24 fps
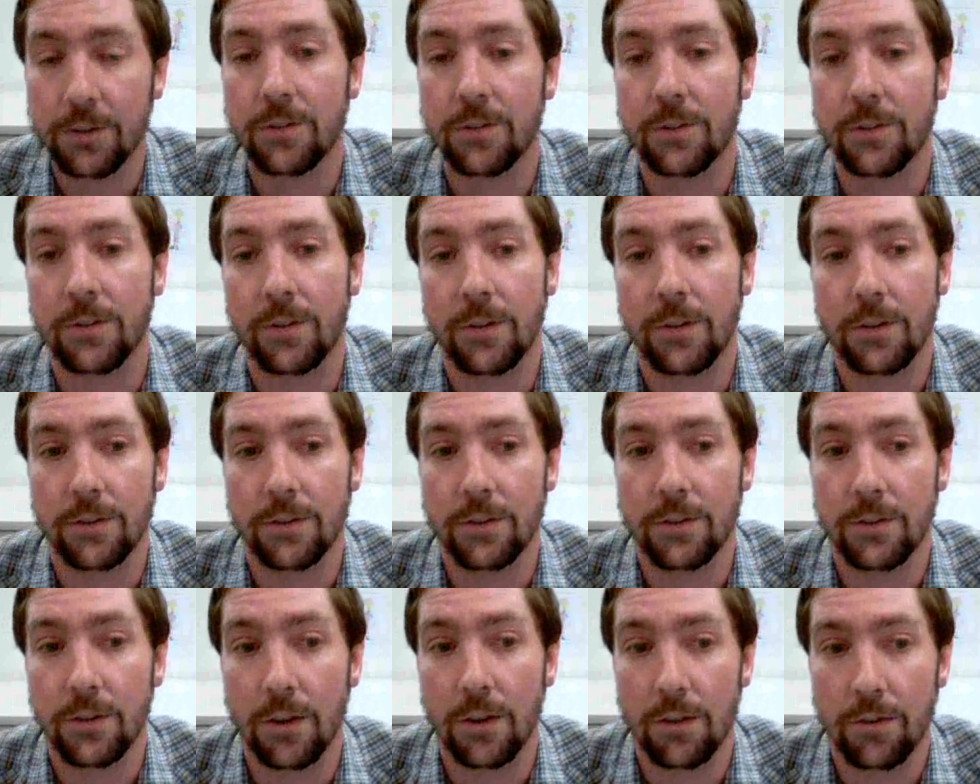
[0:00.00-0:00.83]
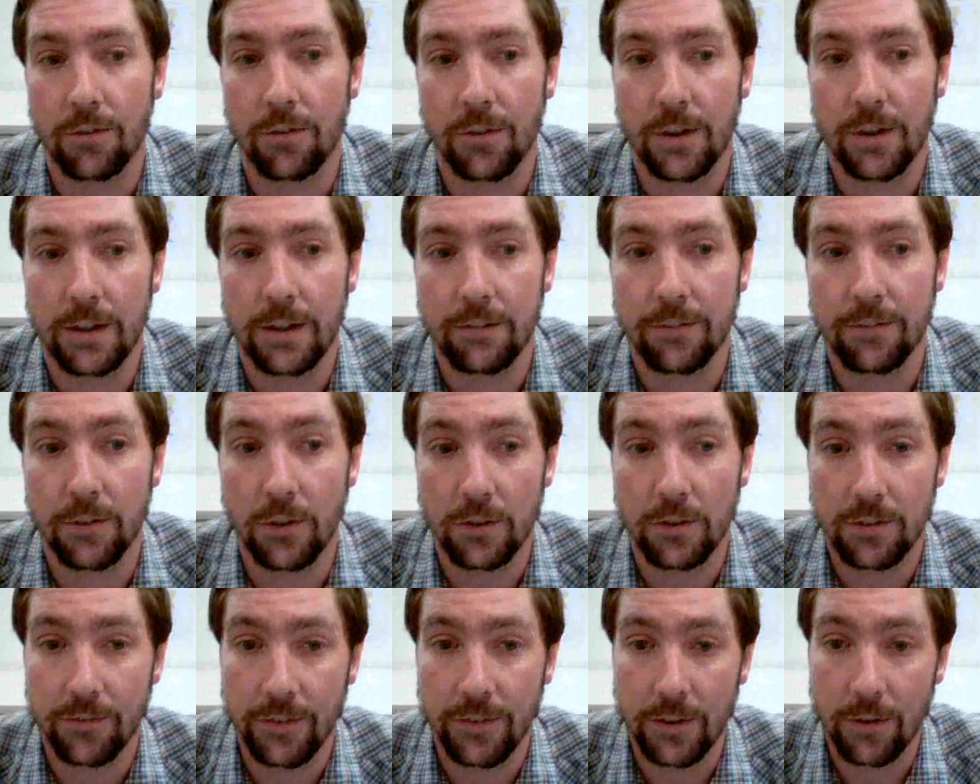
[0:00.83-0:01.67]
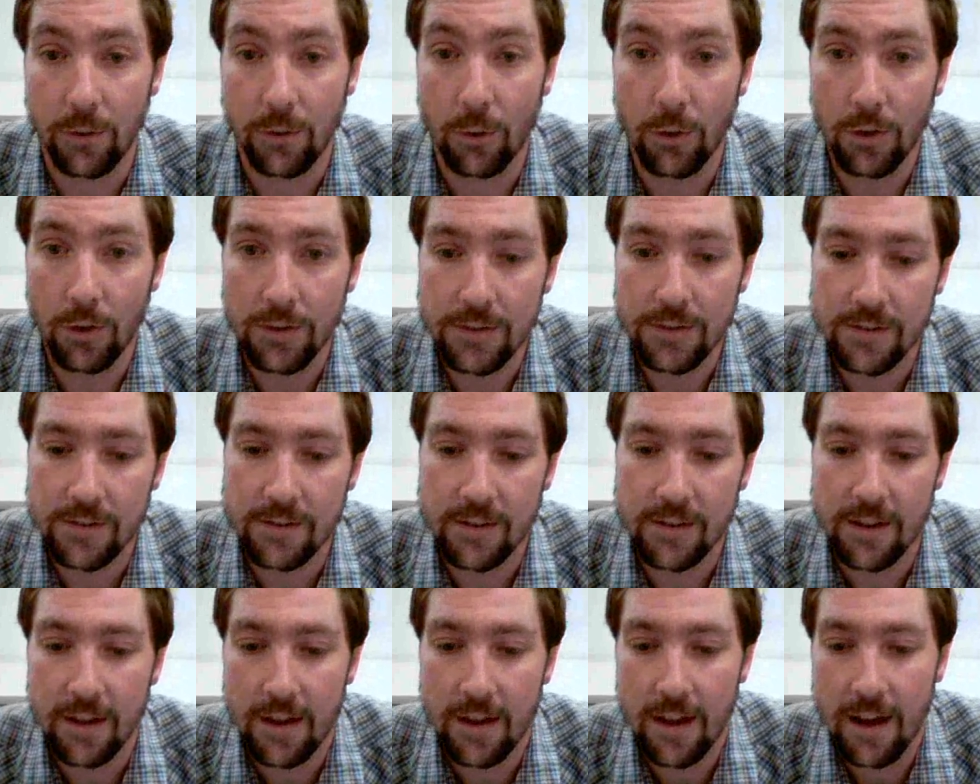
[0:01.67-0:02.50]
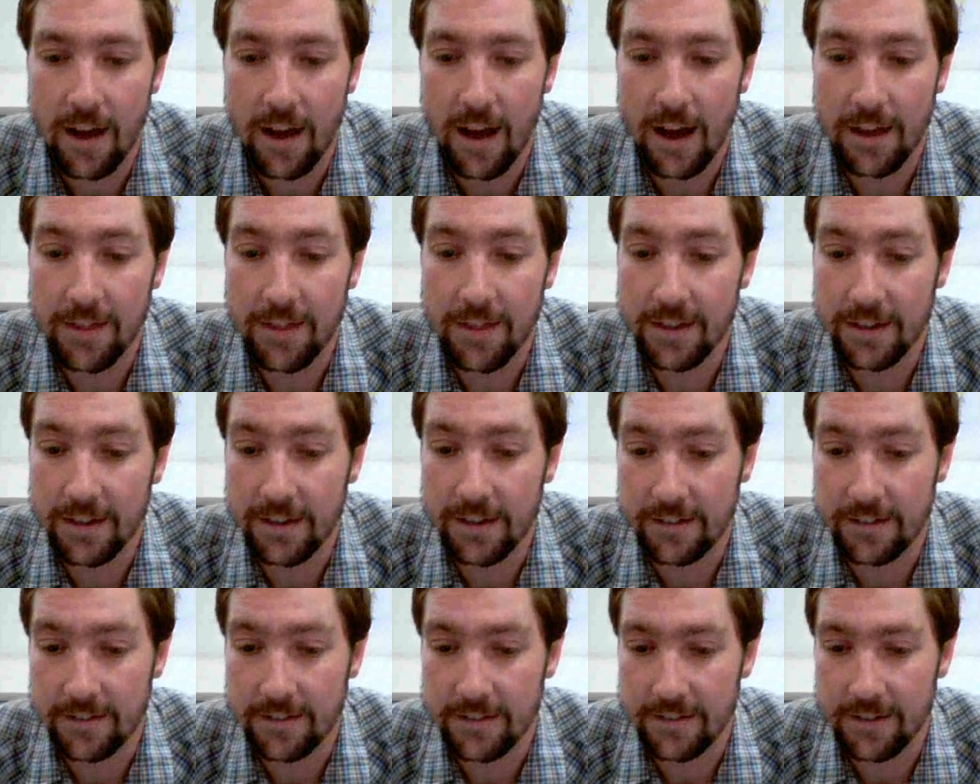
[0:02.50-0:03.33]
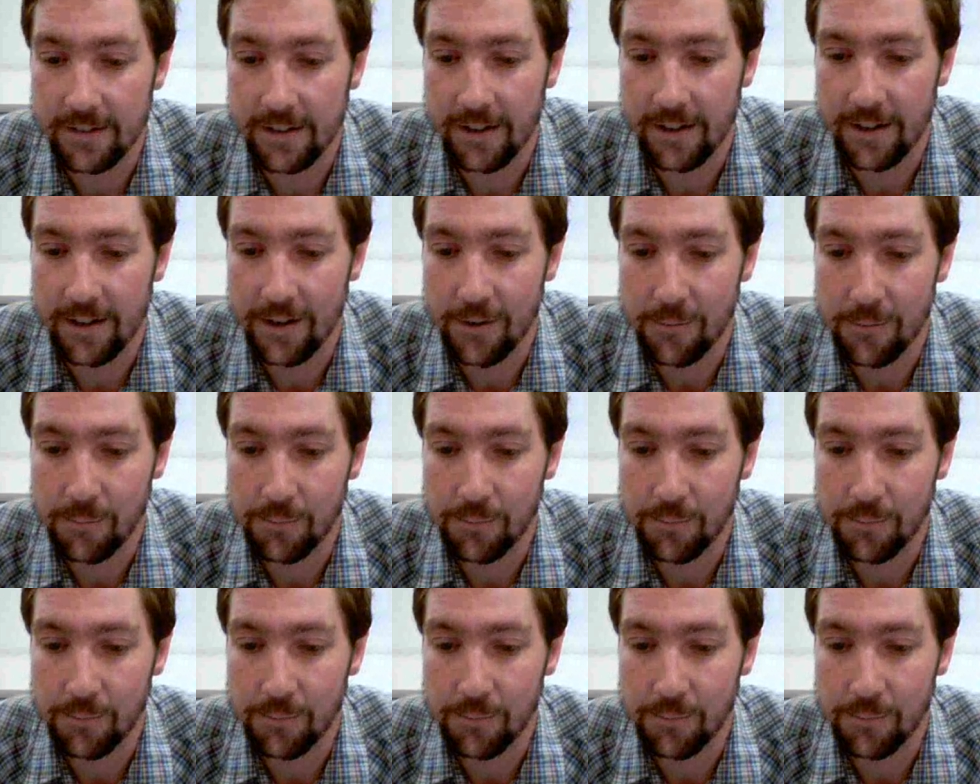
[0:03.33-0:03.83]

to the Unit 3 philosophy course. I think it's a